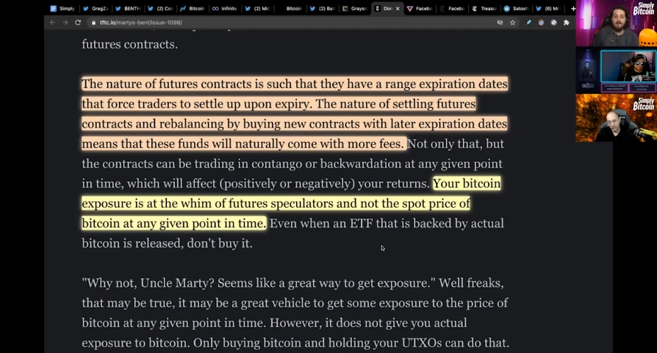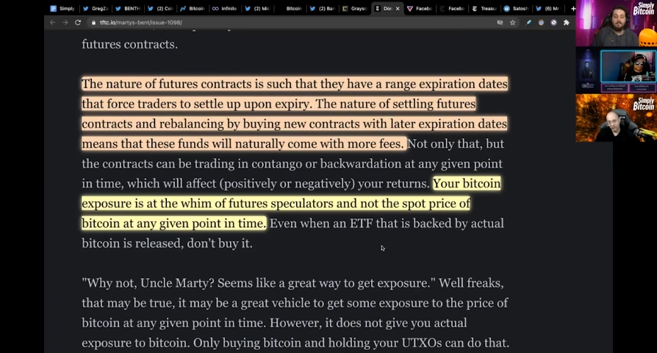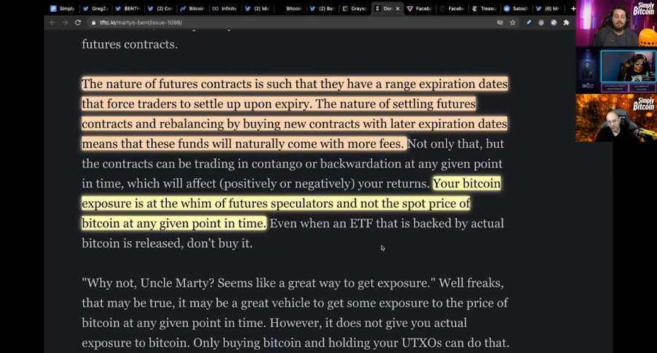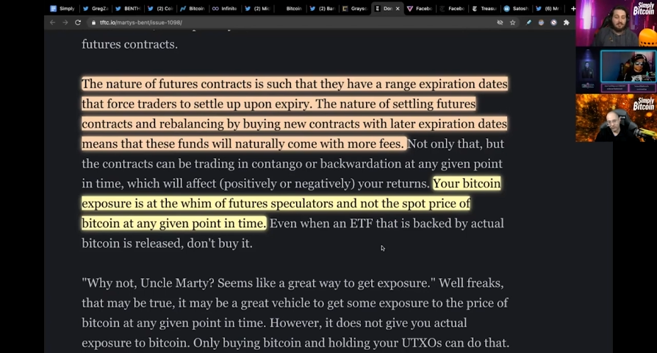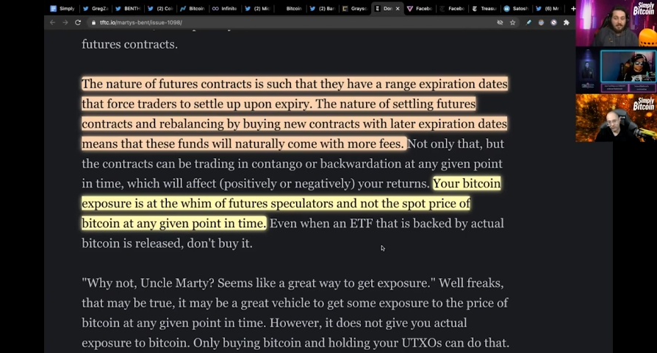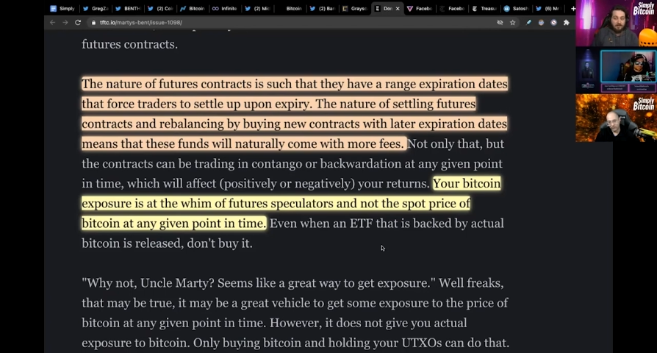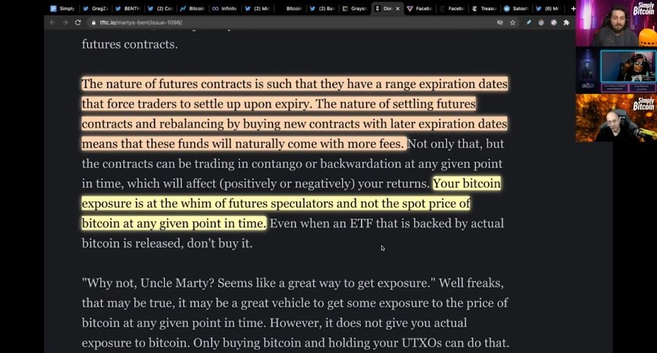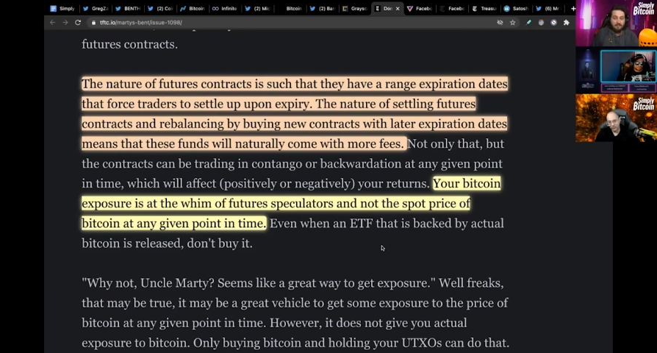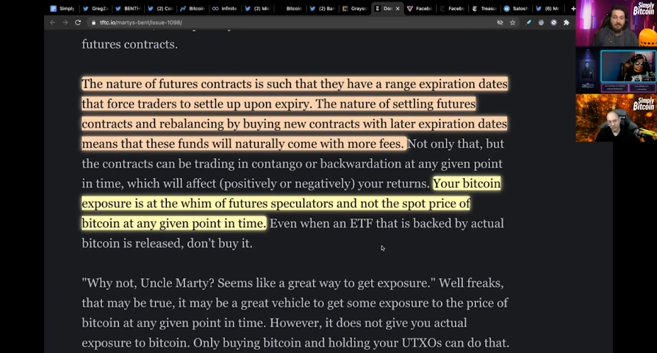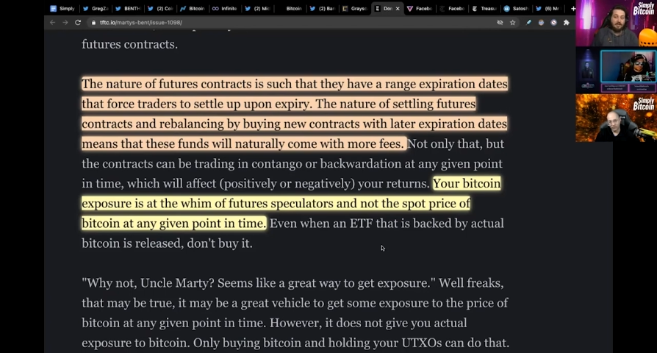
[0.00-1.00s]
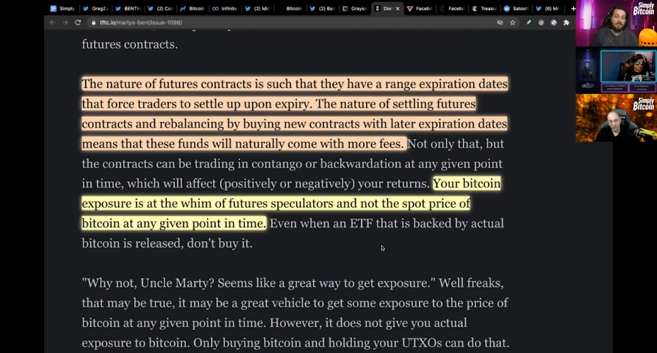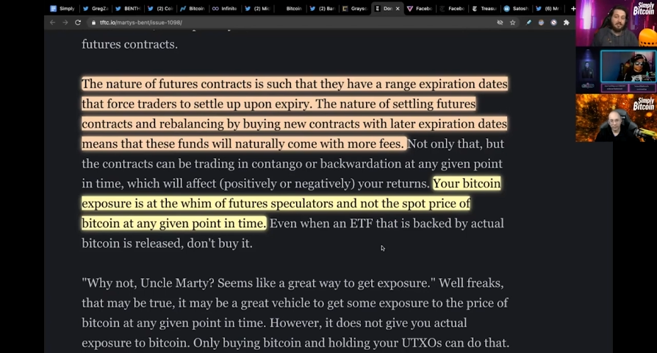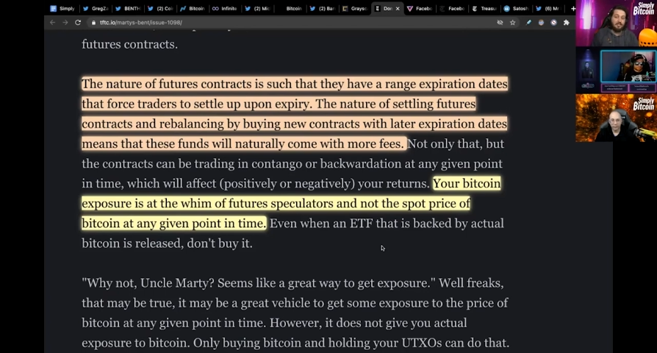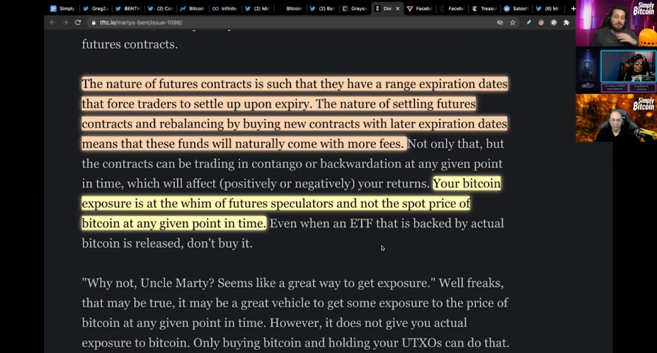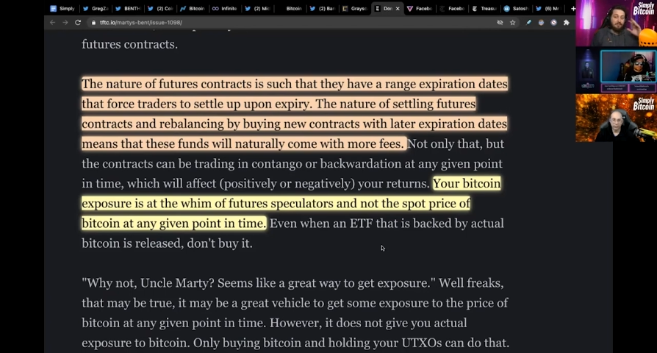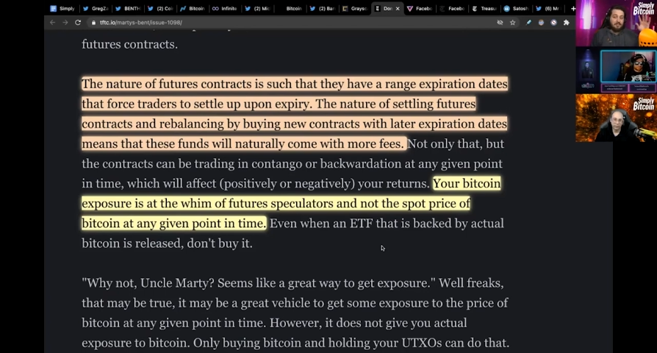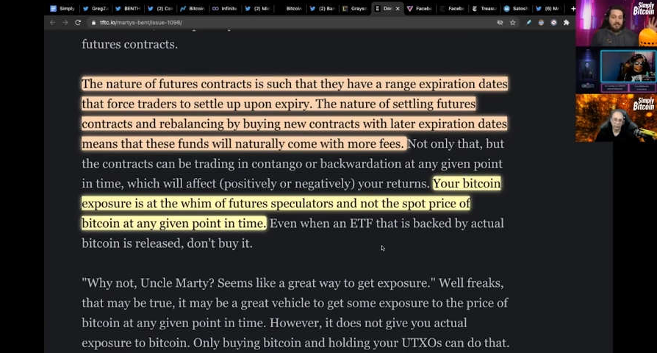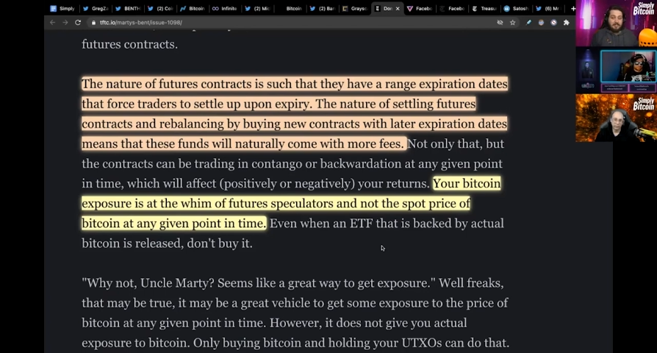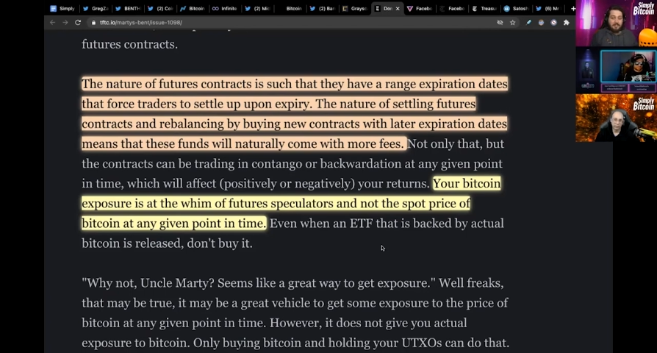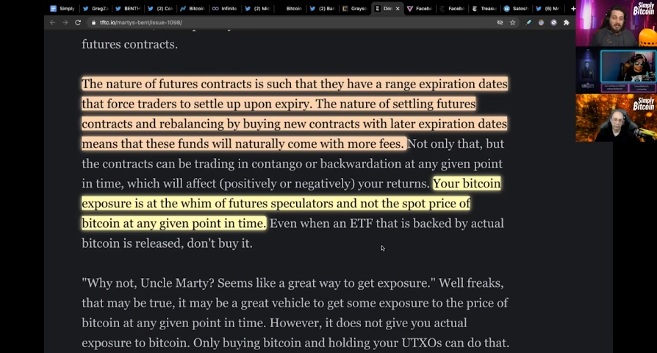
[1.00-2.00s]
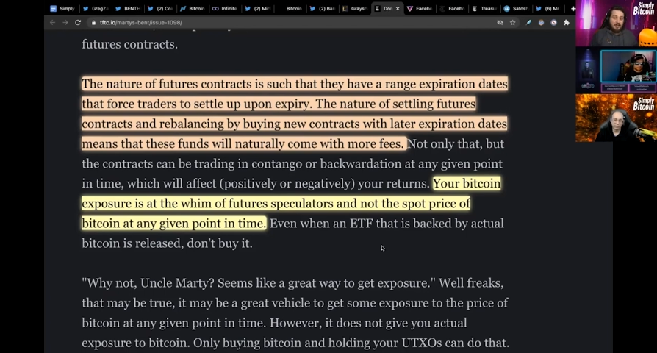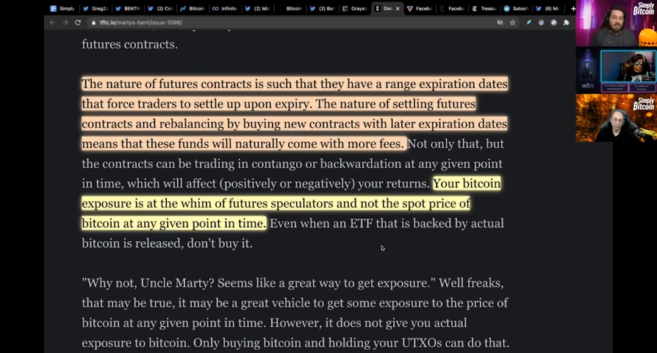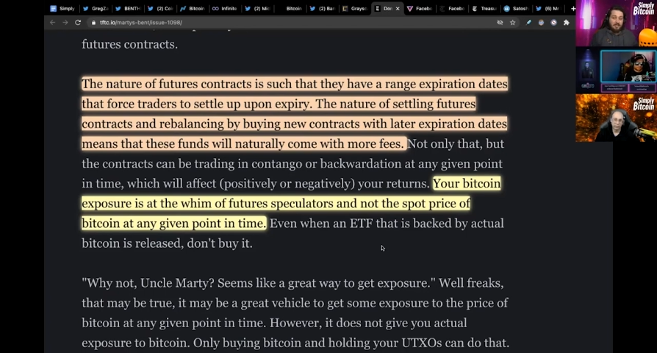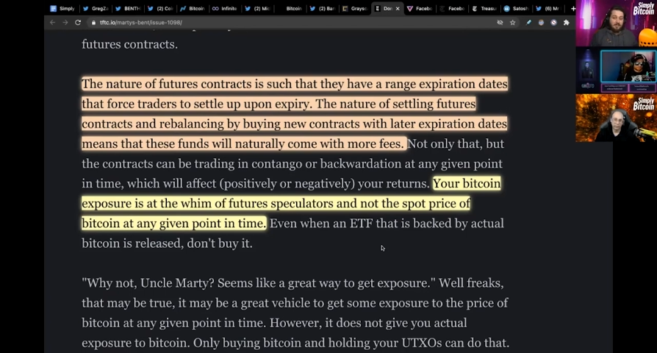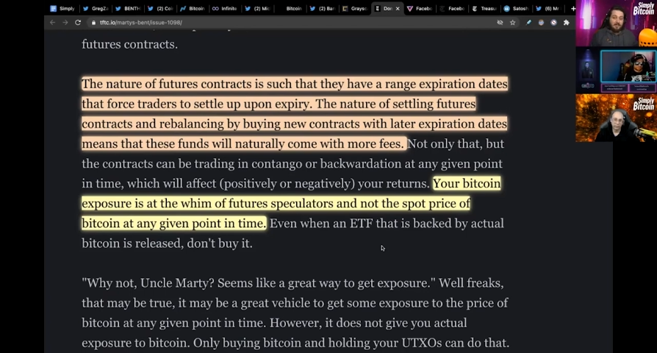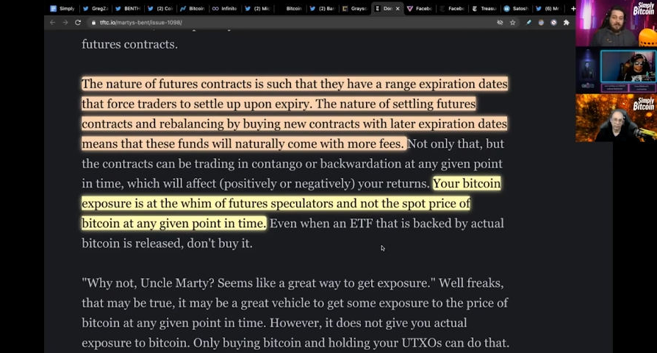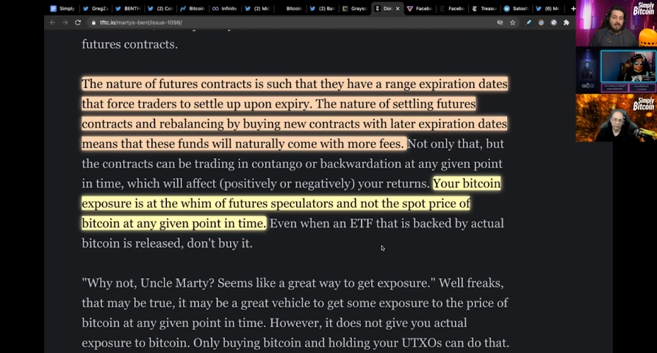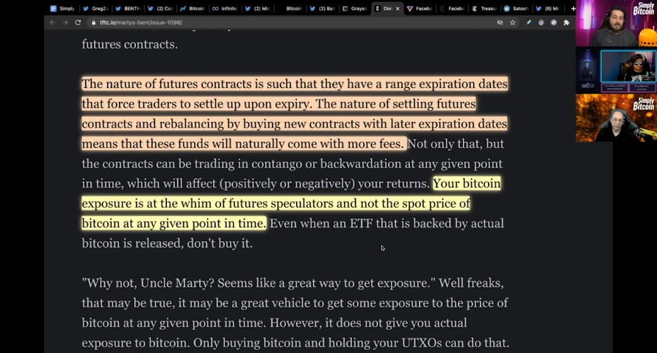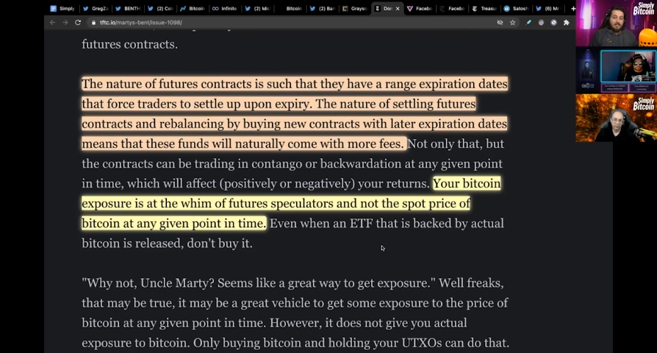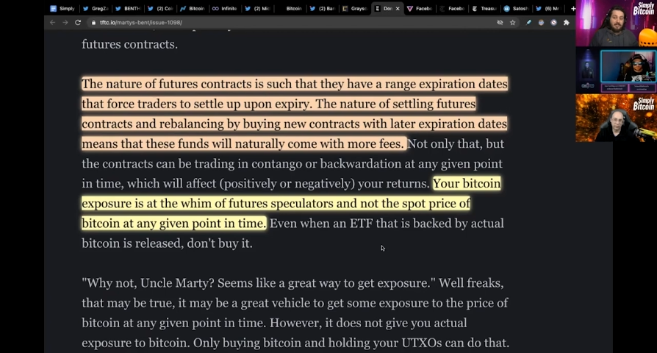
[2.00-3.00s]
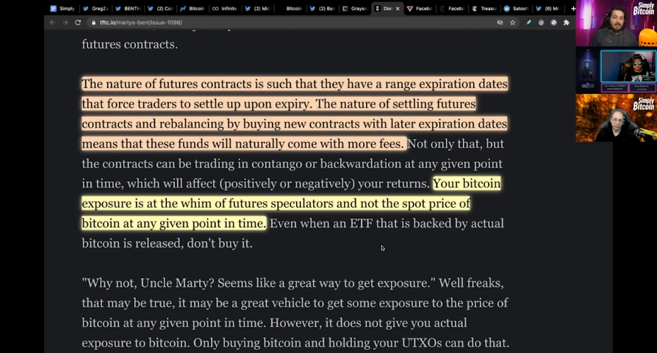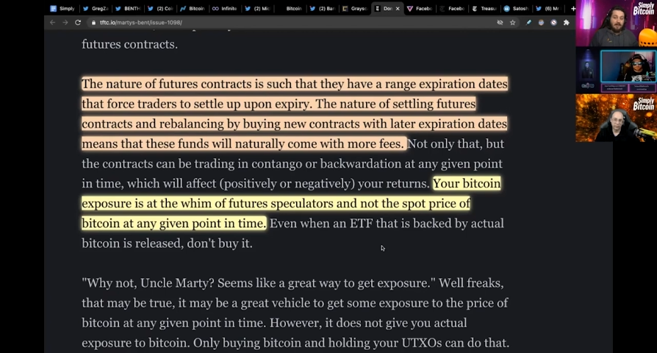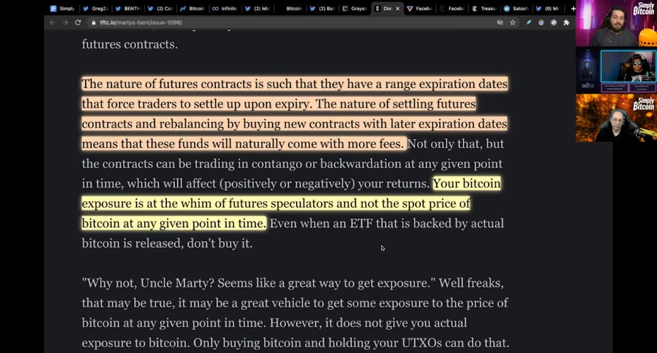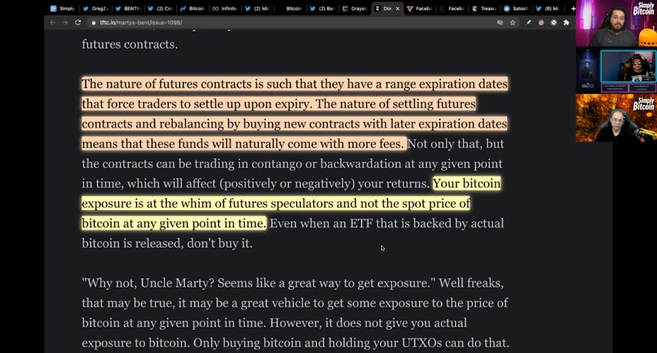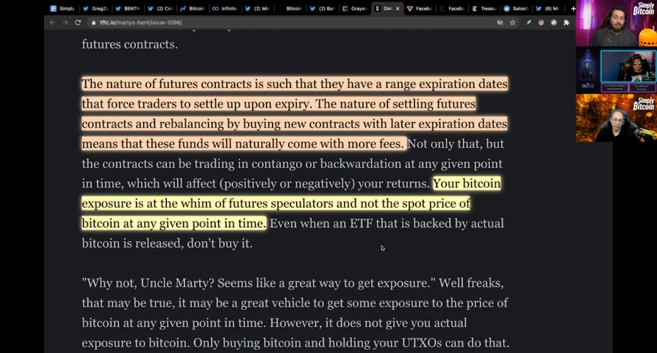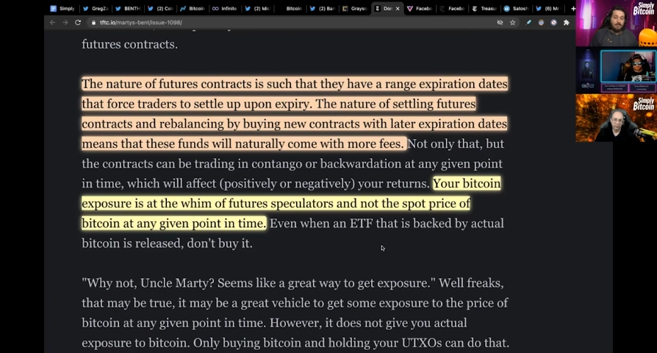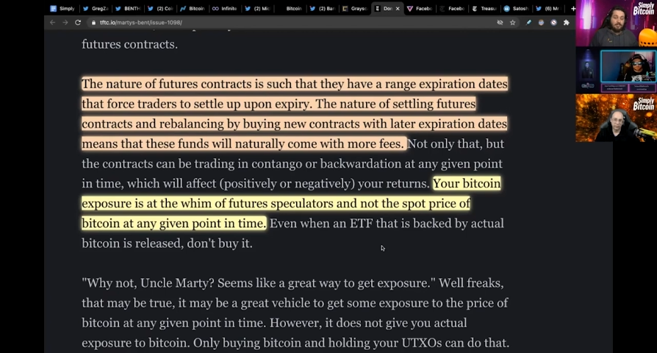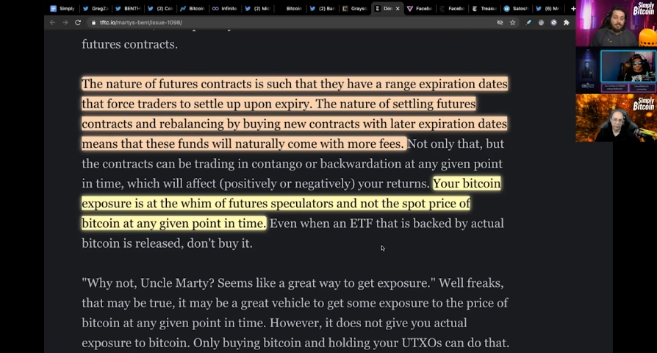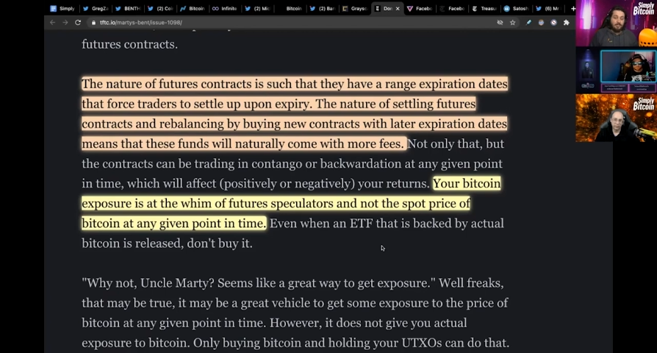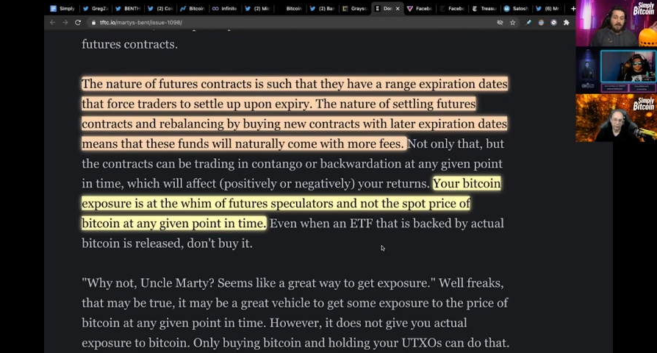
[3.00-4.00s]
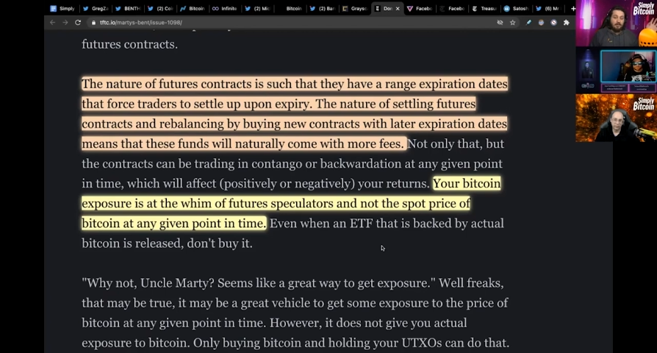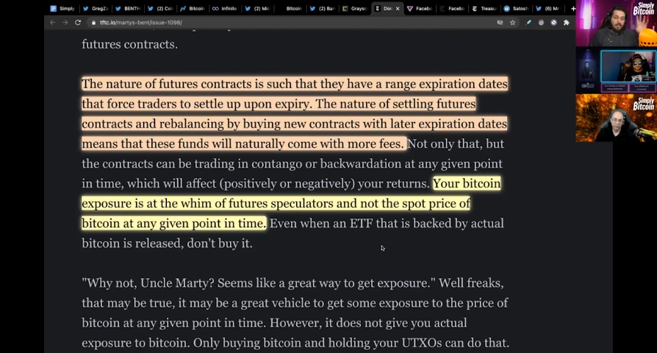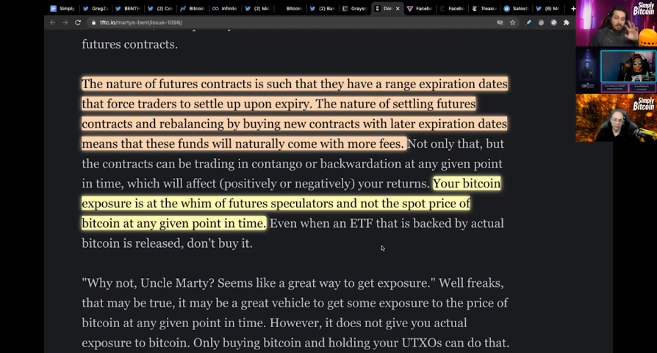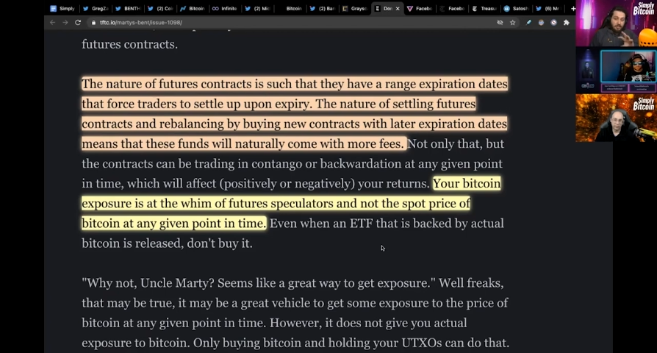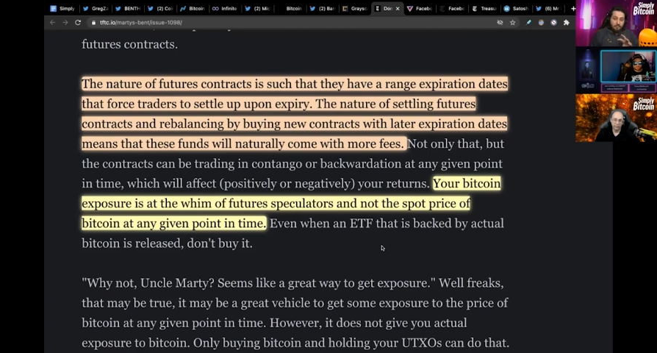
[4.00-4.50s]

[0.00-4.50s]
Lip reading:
No face is visible, so there are no lips to read.